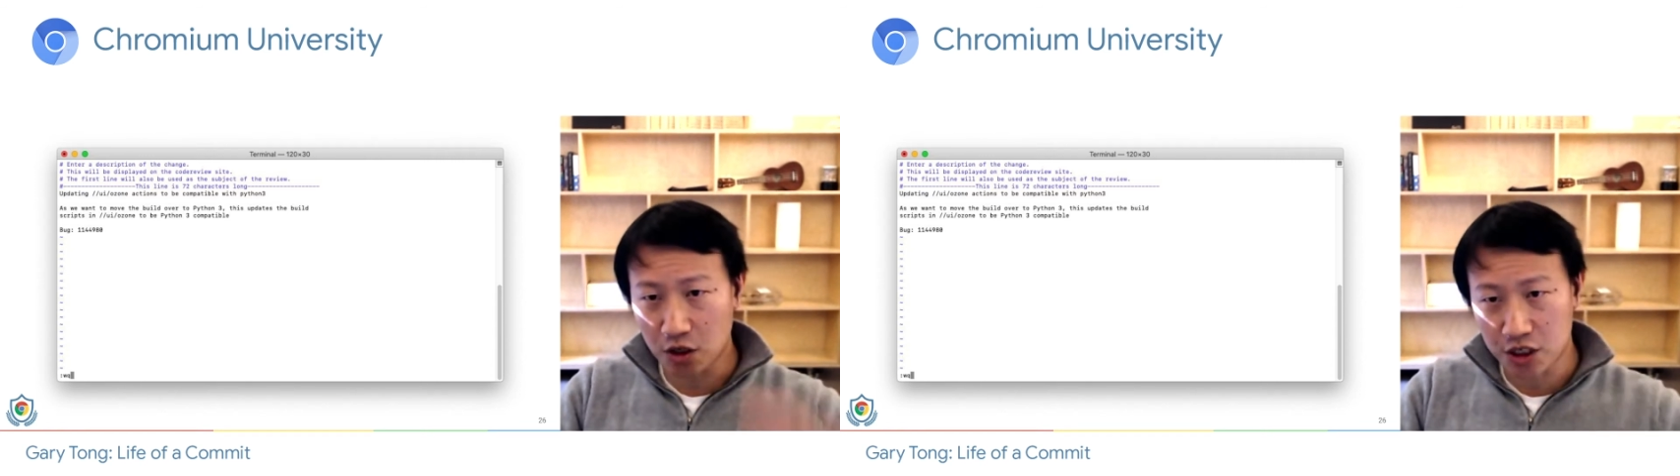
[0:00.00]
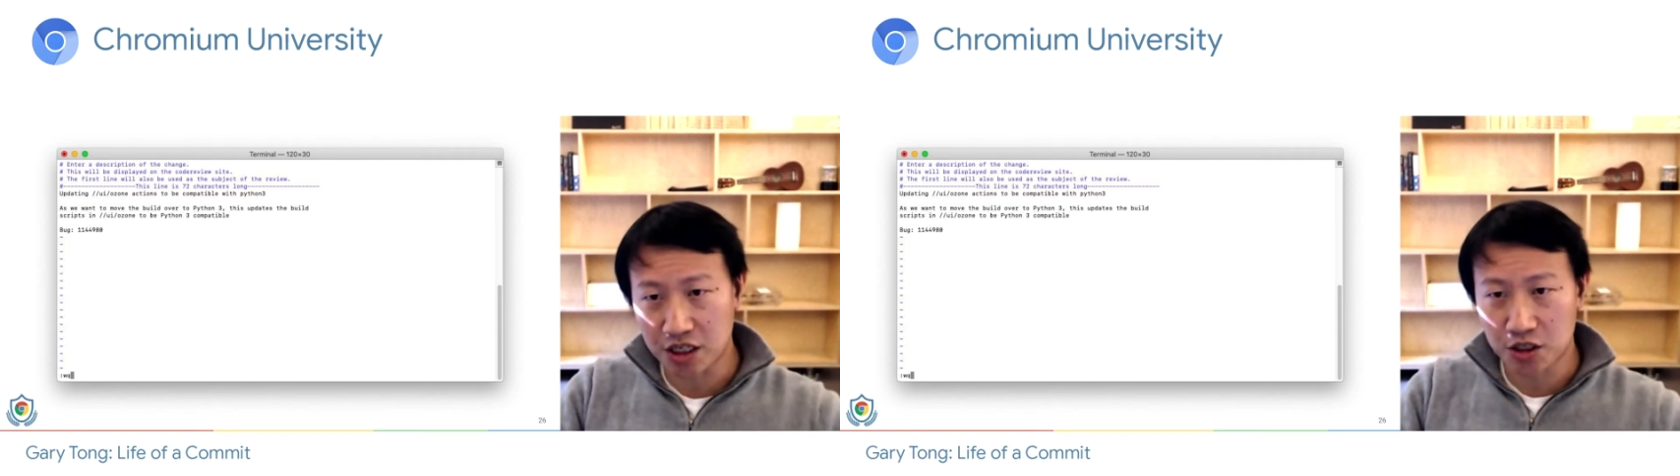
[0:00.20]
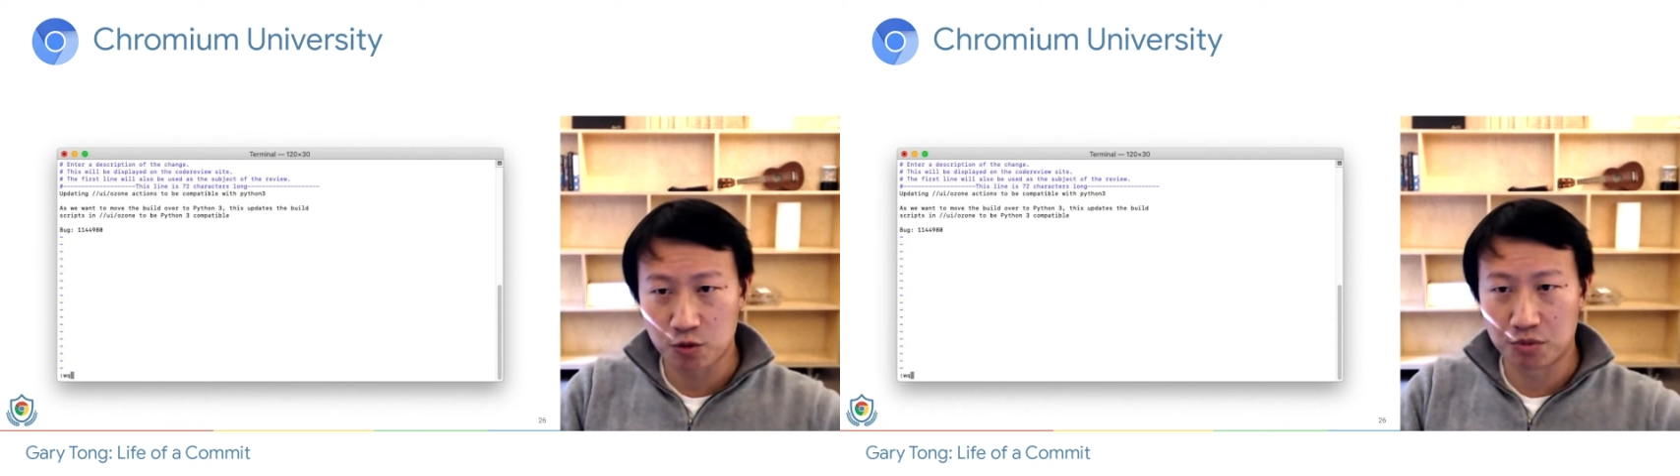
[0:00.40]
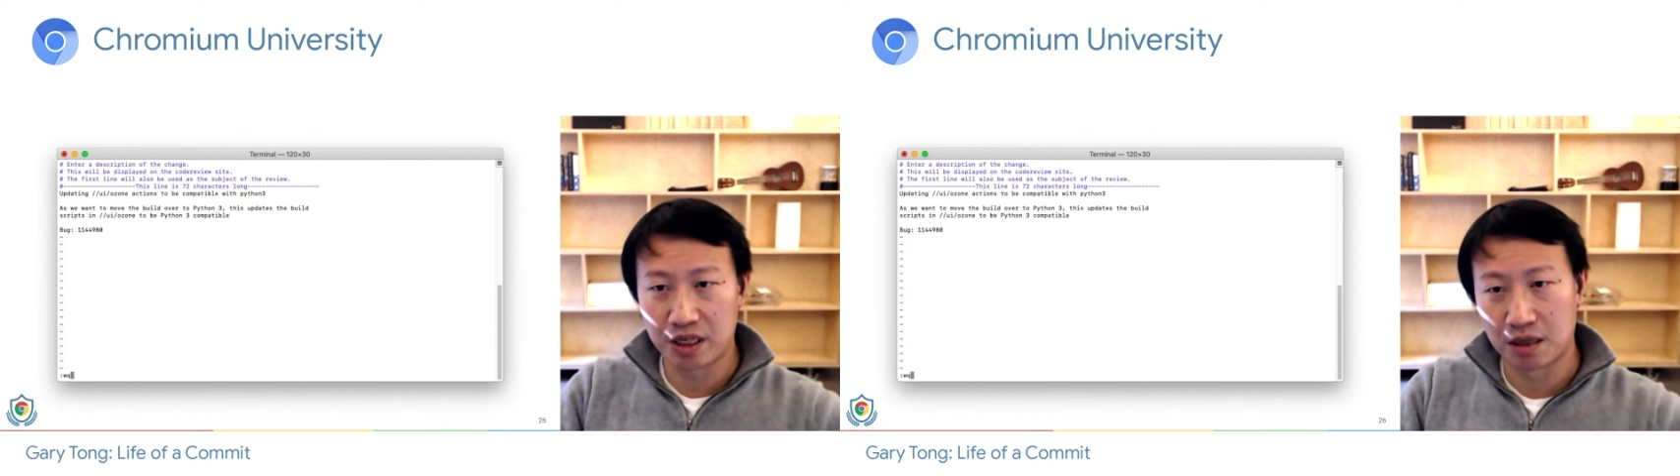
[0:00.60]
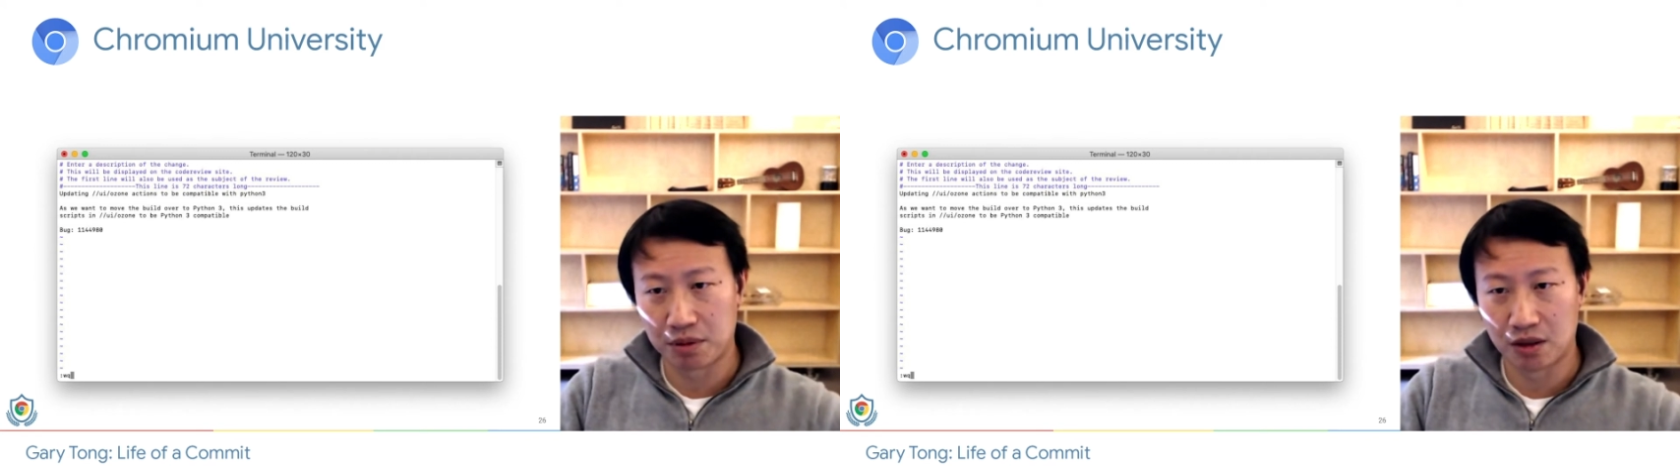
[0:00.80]
changes will be
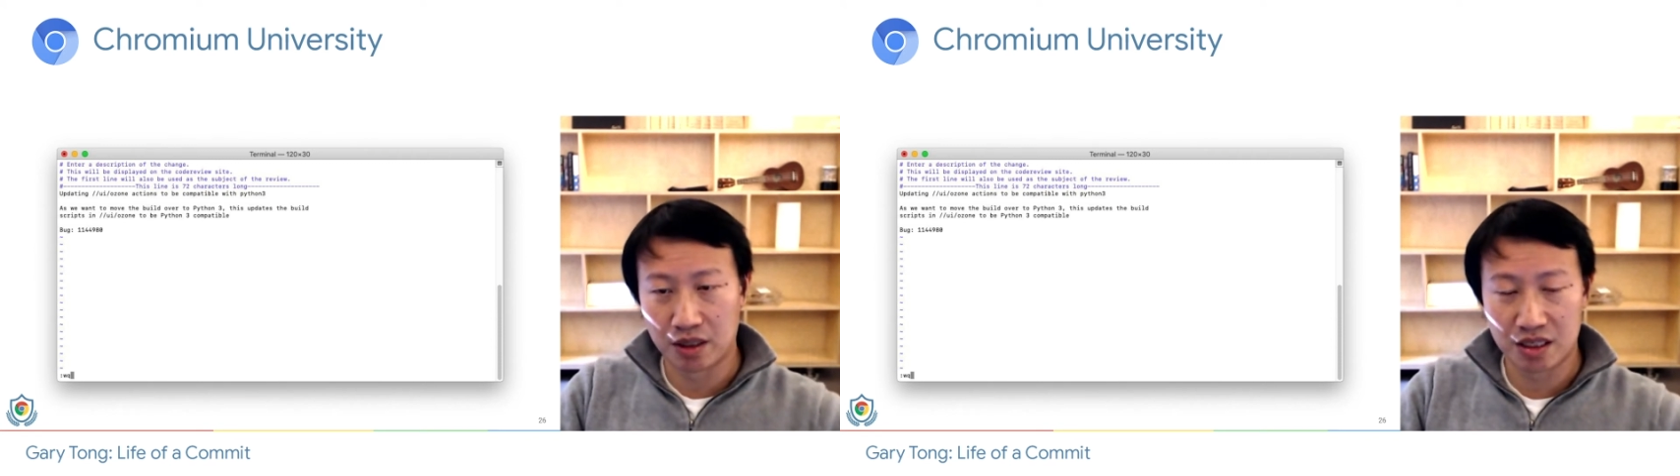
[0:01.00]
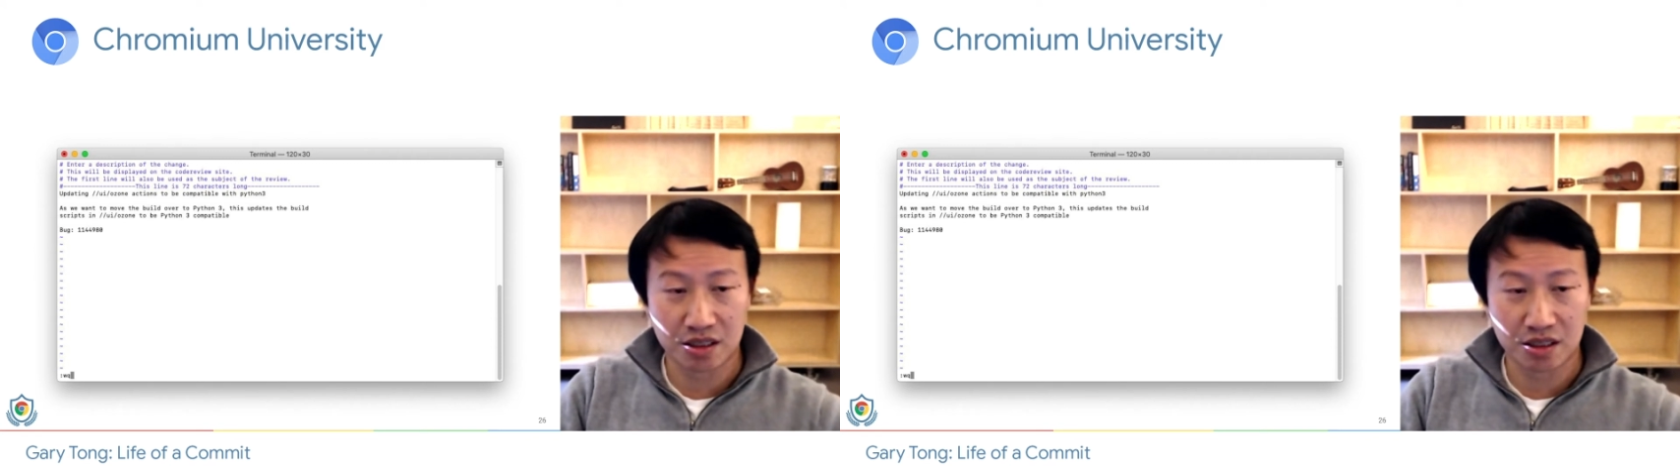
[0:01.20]
uploaded